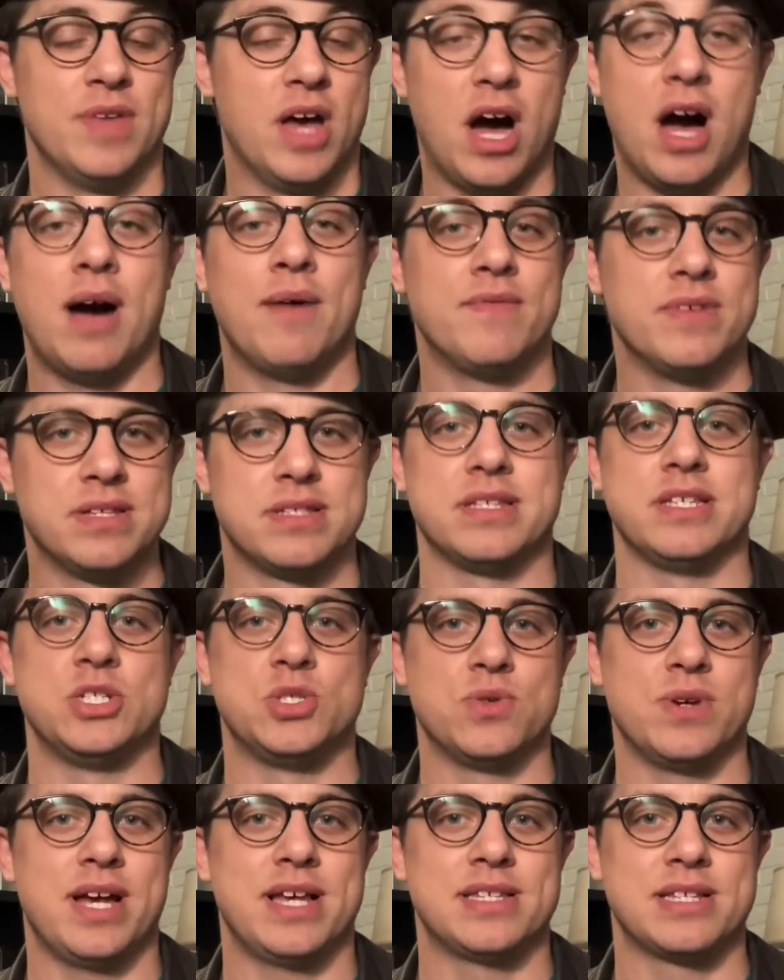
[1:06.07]
Obviously,
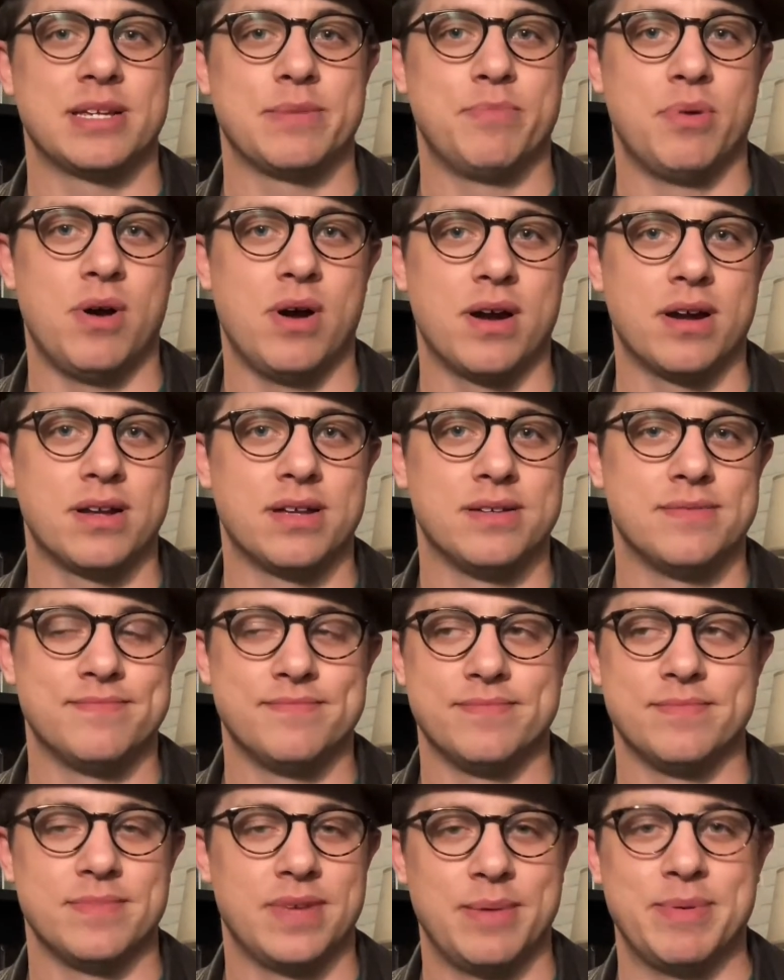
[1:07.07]
Jurassic Park.
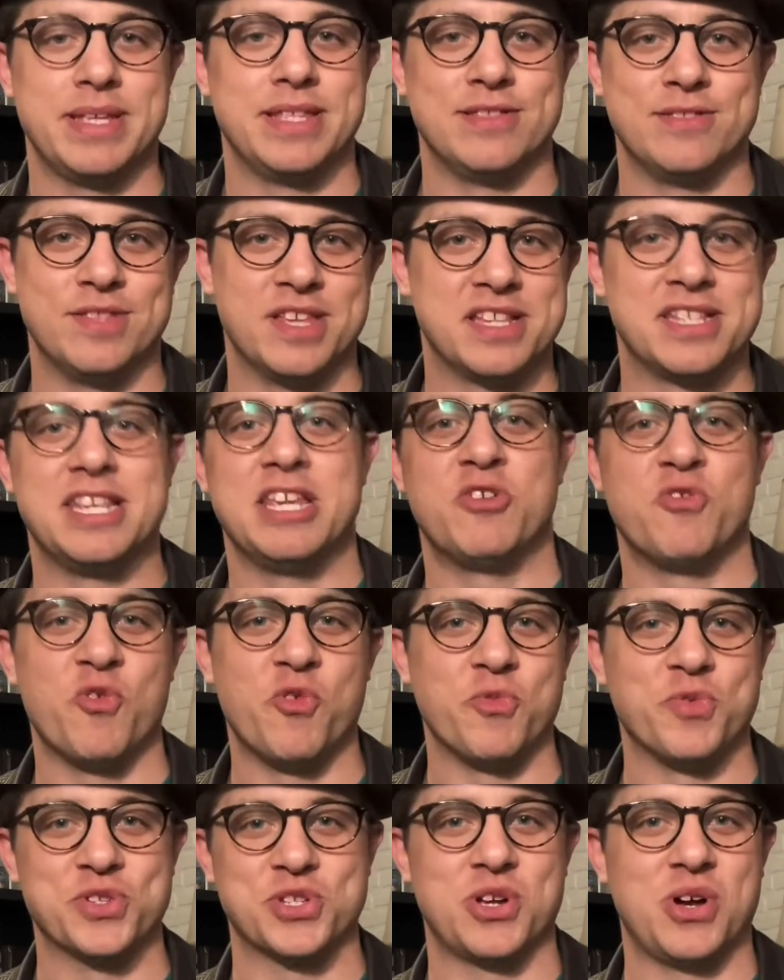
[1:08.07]
I mean, the
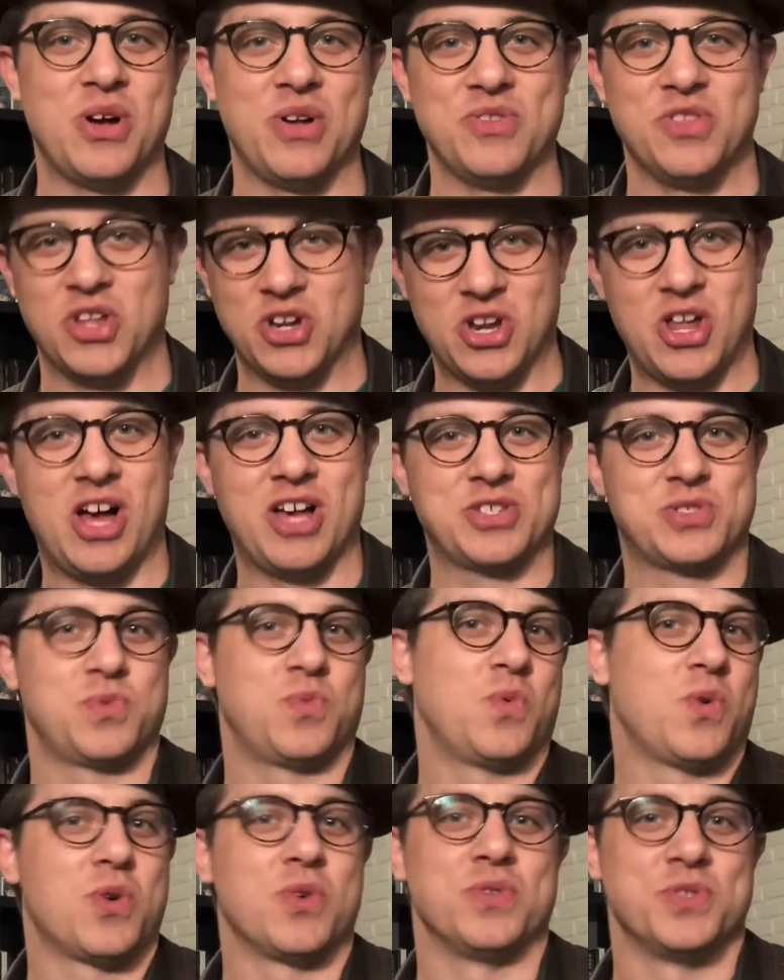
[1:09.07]
sequel was called The Lost
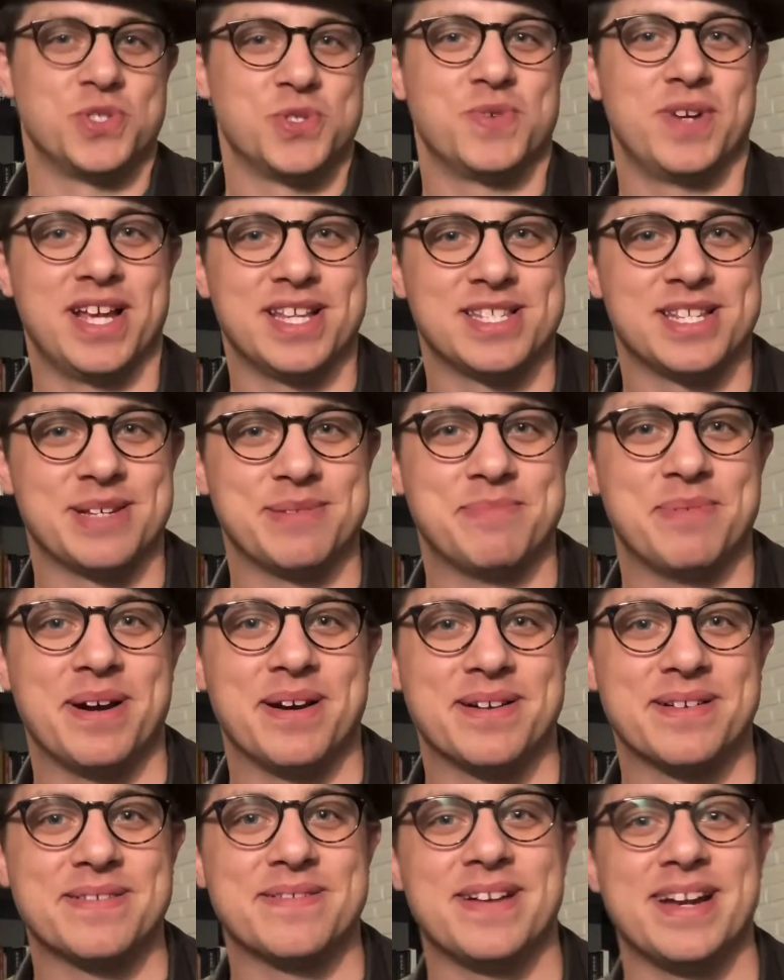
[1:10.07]
World Jurassic
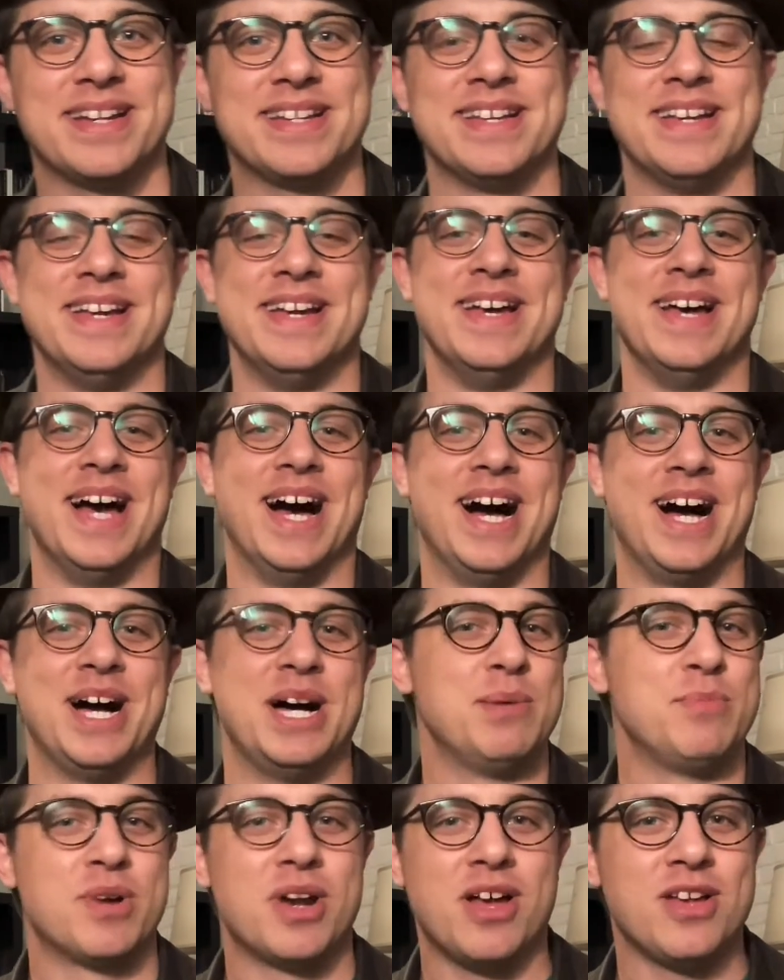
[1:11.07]
Park, right?
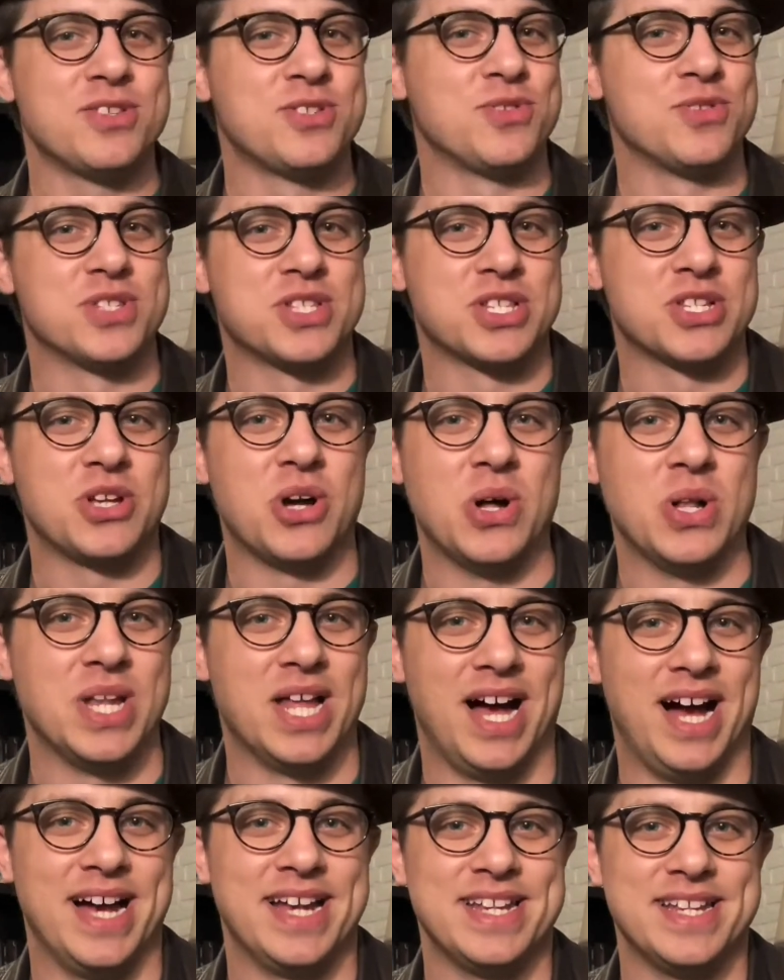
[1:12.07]
But also Skull
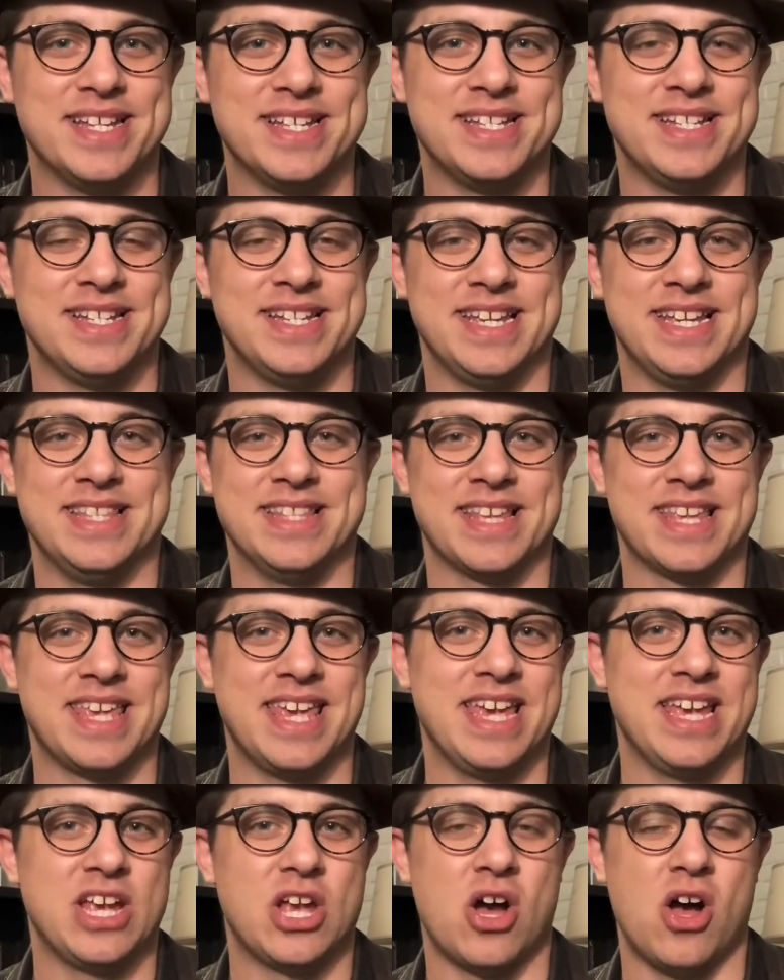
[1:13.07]
Island in the
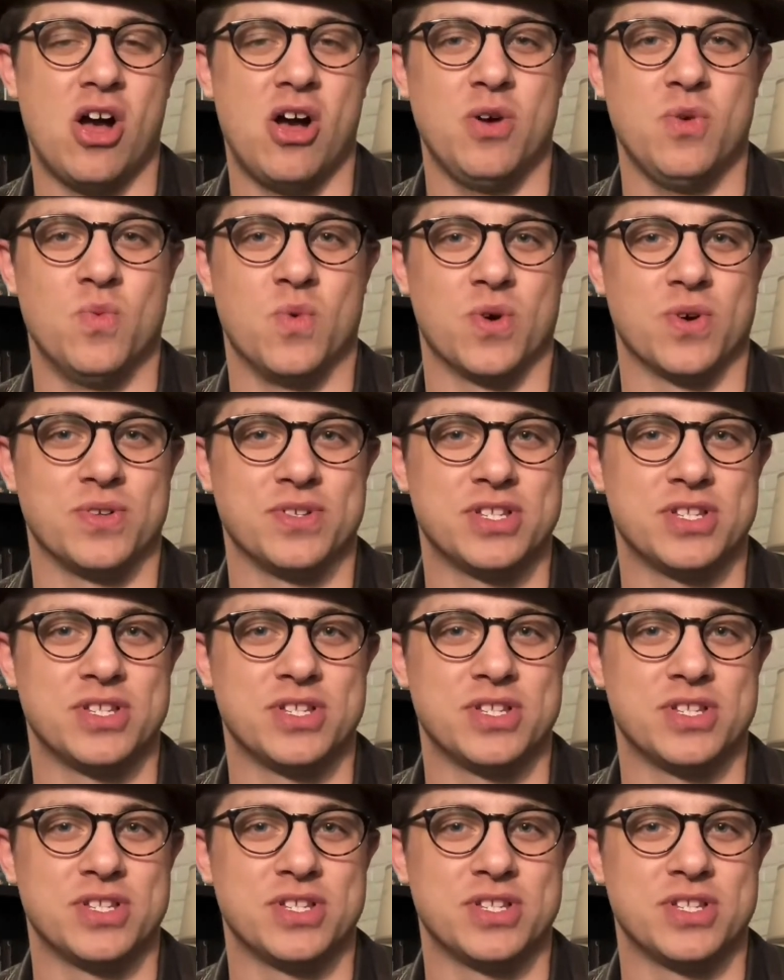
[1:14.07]
King Kong world.